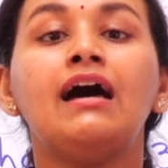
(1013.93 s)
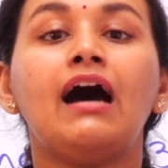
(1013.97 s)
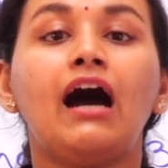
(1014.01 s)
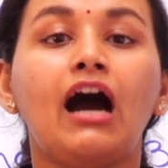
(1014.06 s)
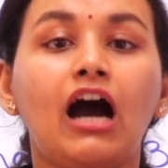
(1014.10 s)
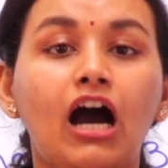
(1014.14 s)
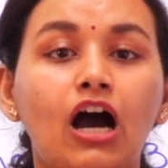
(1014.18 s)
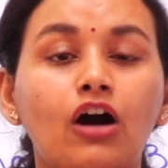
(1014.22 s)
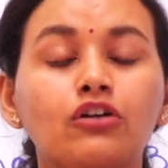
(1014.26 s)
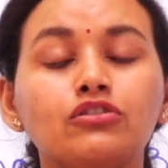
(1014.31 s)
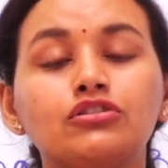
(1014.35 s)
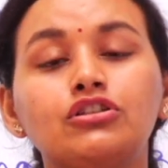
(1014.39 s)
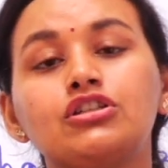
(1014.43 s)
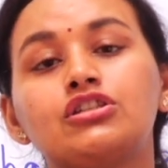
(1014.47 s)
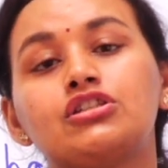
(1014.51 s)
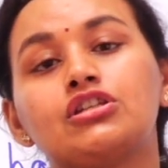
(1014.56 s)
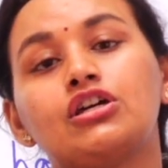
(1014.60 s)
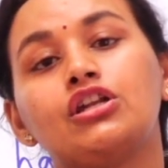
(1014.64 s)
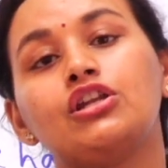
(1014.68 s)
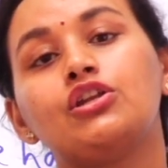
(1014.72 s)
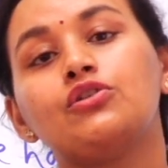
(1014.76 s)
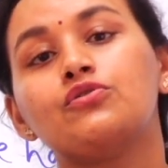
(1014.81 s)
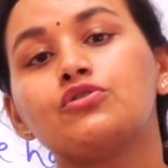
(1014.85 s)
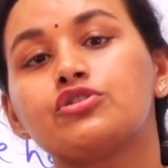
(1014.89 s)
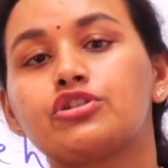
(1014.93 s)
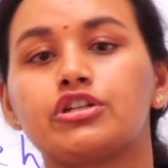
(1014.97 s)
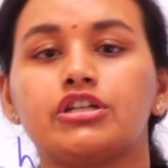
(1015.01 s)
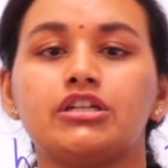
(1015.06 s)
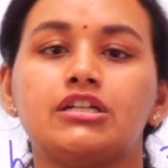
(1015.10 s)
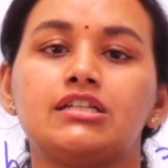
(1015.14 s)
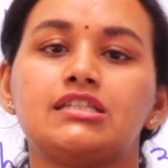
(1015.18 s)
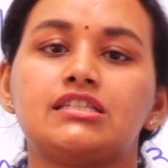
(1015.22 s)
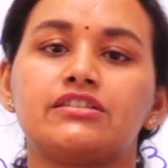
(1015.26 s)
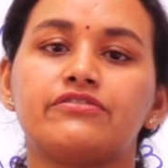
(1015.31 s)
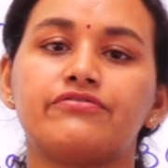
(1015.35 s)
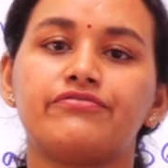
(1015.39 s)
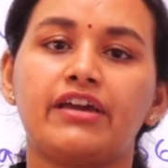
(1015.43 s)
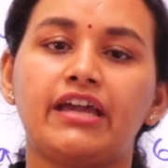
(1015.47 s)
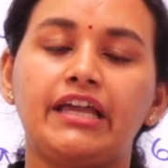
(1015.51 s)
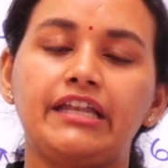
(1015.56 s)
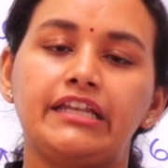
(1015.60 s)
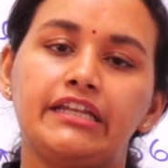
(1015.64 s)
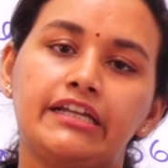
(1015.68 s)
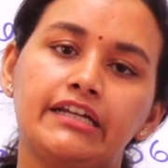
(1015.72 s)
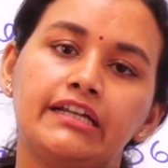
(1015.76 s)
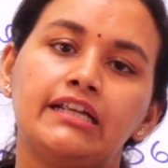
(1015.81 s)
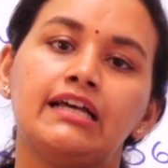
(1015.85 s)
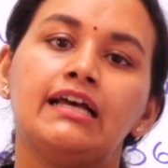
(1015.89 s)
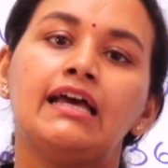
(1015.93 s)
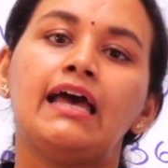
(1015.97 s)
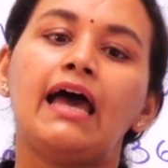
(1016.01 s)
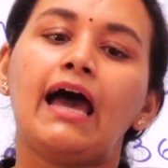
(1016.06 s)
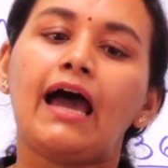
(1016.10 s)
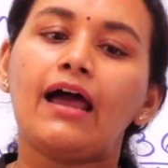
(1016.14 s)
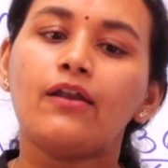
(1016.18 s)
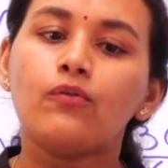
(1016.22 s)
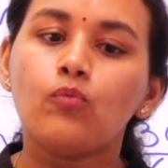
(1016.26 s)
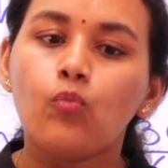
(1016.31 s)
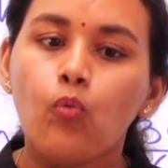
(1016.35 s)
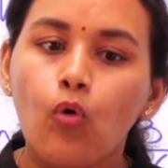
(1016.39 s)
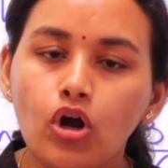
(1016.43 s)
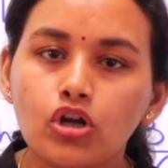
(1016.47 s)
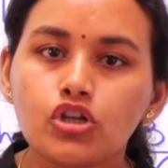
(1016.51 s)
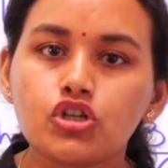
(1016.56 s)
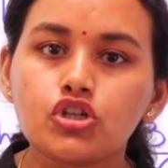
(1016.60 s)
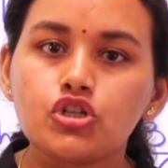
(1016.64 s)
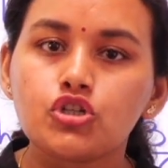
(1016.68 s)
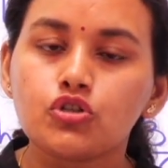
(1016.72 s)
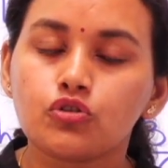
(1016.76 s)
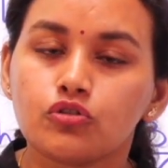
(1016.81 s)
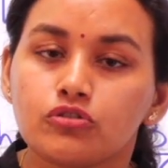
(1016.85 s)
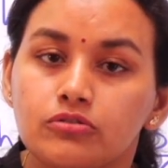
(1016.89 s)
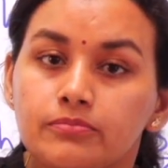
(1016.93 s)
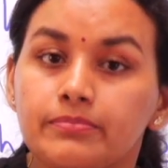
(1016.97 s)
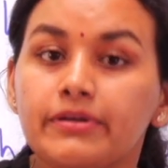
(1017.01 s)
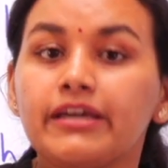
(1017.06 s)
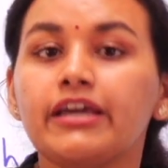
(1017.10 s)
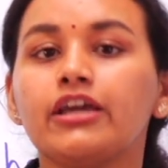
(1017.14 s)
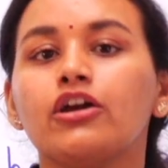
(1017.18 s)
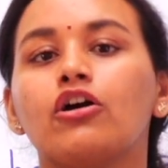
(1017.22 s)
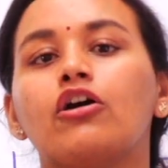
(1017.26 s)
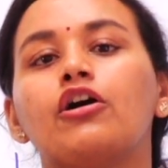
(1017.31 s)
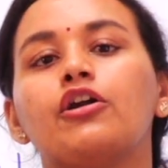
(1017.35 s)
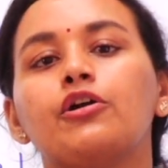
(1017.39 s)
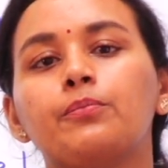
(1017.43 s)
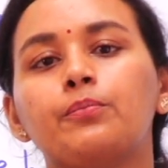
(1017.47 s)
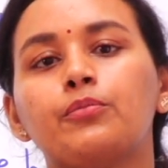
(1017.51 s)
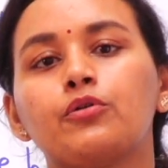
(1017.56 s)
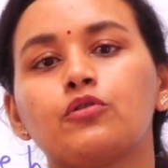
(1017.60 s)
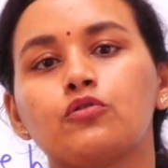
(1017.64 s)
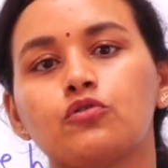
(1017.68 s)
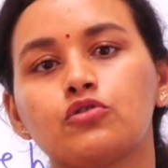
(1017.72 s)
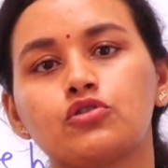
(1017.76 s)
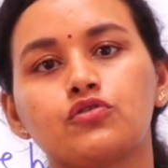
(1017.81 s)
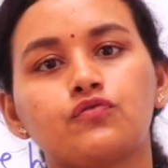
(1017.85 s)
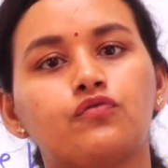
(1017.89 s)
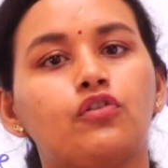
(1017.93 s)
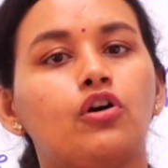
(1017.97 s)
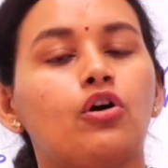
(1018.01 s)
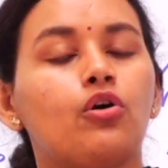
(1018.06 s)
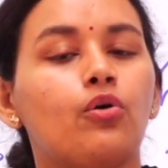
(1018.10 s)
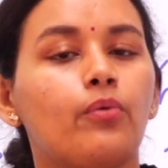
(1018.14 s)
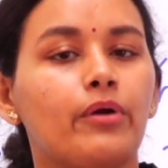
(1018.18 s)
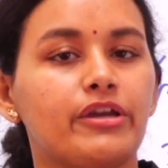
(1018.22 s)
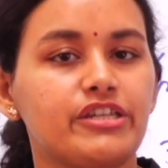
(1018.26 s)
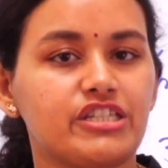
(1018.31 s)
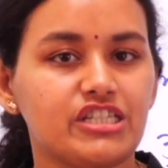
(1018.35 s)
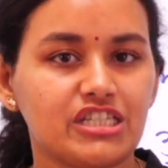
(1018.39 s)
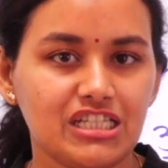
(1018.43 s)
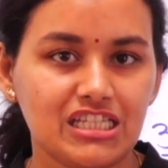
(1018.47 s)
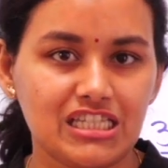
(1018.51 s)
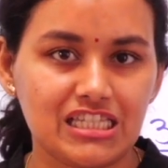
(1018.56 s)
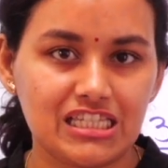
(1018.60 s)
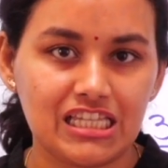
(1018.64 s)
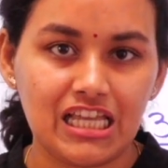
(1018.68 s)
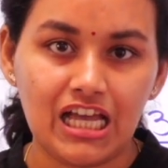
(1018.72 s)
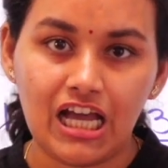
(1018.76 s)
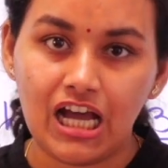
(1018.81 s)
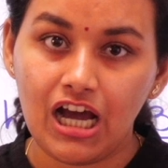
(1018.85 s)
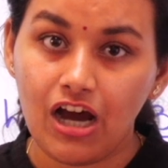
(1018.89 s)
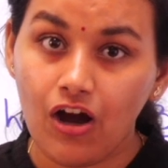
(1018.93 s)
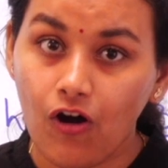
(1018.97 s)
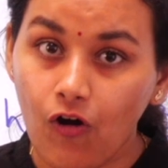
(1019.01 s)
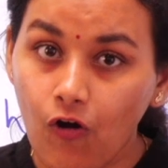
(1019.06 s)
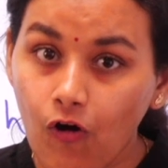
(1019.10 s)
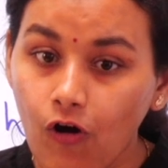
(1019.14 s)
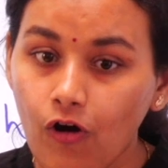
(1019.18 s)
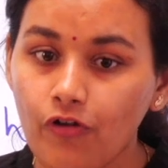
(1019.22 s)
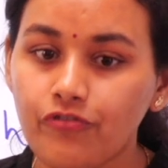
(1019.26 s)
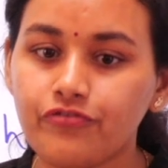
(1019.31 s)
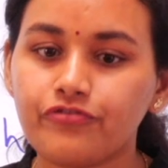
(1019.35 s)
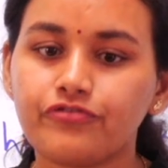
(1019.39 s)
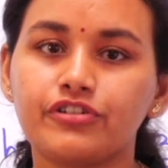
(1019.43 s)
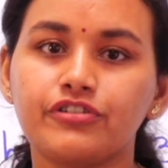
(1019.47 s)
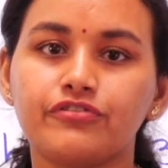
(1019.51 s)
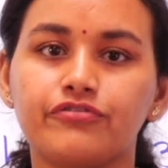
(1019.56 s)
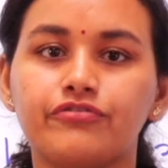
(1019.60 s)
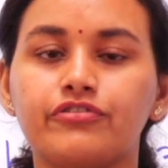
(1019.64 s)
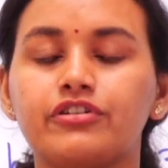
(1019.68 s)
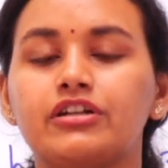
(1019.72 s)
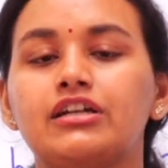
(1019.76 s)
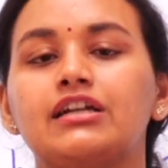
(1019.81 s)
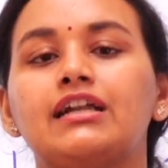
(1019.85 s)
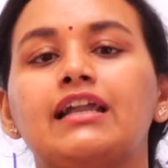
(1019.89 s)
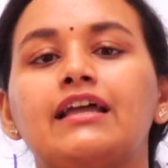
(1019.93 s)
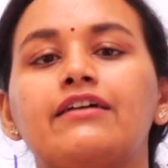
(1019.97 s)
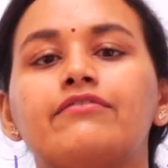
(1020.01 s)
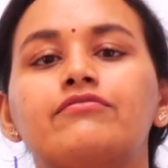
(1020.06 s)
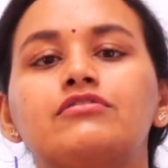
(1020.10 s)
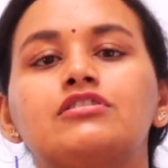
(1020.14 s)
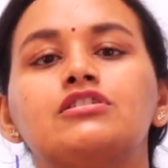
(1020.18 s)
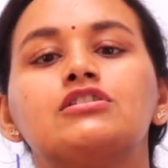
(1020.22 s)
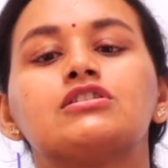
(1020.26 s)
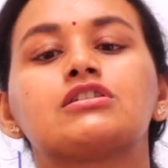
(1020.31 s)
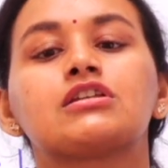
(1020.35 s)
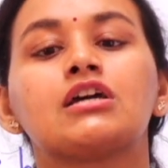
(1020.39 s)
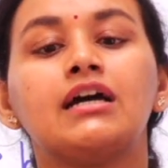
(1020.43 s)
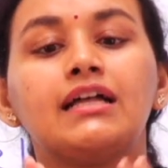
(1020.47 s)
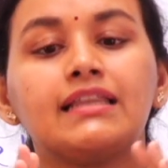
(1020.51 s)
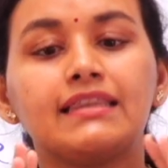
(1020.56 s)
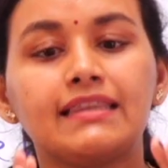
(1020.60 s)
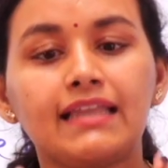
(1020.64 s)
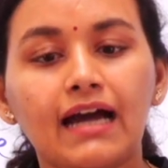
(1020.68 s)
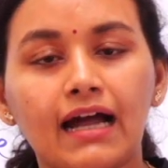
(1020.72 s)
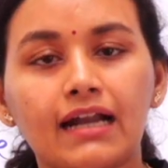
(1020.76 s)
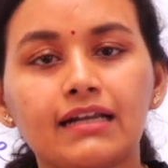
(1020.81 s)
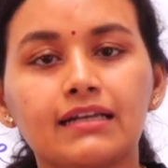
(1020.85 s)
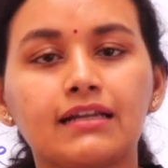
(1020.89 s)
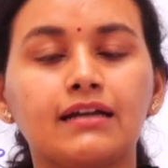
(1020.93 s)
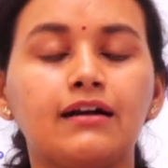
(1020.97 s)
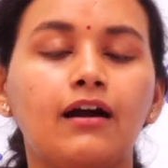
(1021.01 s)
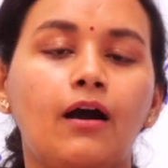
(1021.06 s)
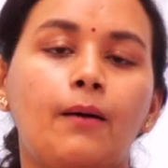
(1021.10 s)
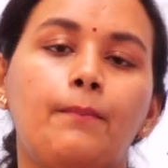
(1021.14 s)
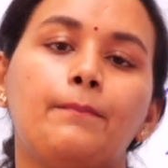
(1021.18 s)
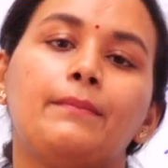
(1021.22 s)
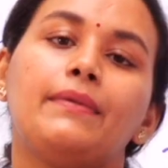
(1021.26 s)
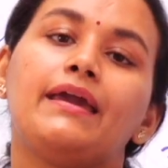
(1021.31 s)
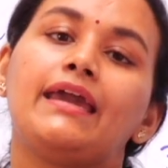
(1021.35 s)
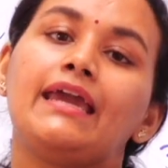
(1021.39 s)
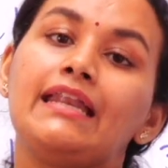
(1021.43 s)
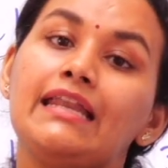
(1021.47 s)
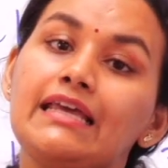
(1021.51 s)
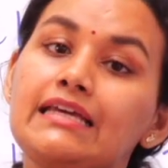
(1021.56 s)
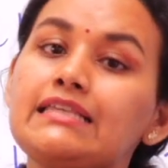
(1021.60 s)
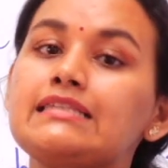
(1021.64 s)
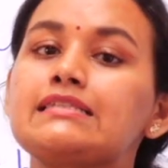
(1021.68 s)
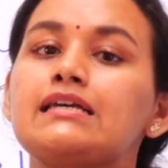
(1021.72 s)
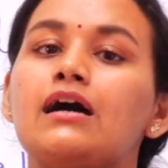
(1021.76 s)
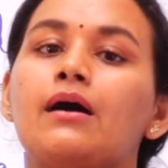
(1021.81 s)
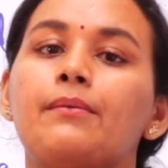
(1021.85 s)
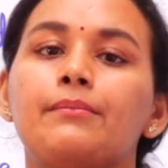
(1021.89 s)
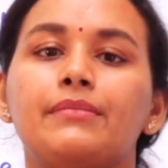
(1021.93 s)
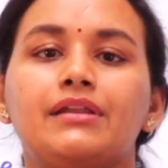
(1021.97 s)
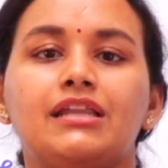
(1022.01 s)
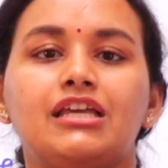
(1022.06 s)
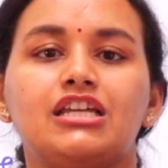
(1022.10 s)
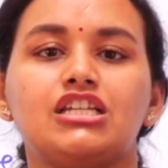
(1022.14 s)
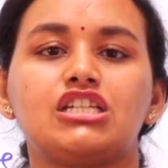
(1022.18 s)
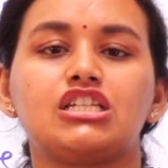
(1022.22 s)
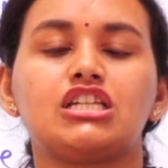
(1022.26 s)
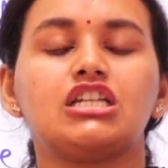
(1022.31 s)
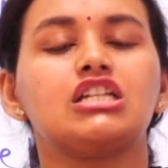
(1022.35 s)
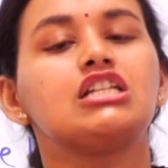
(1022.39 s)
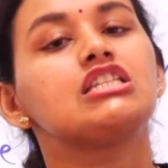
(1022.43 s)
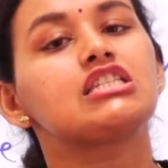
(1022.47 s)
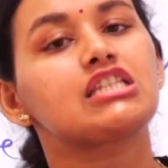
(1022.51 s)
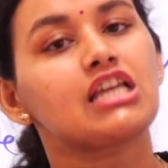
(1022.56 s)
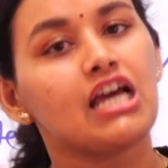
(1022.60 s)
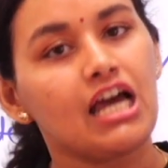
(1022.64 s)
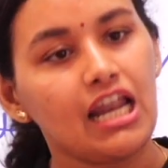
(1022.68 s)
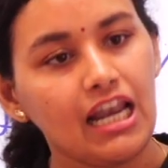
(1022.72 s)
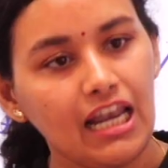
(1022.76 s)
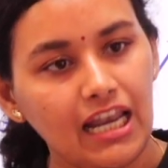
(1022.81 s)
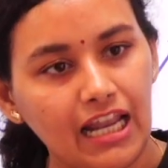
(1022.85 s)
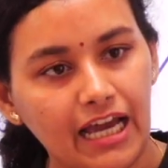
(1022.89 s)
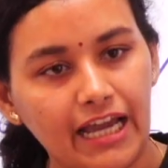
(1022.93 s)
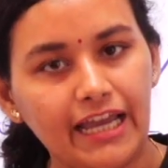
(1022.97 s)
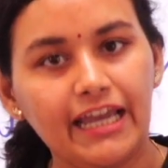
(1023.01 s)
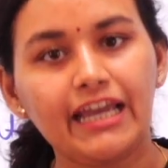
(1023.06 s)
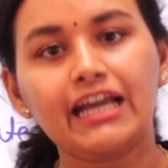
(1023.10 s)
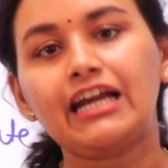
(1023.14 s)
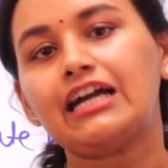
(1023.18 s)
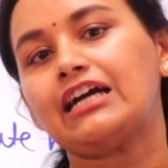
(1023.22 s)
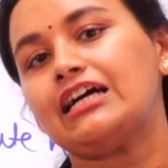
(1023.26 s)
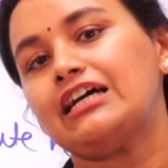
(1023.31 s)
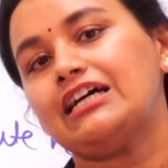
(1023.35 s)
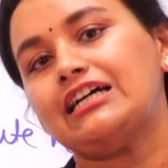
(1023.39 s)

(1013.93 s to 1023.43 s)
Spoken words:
how the solution is affected, and what should be your approach for questions of different levels that come in examinations like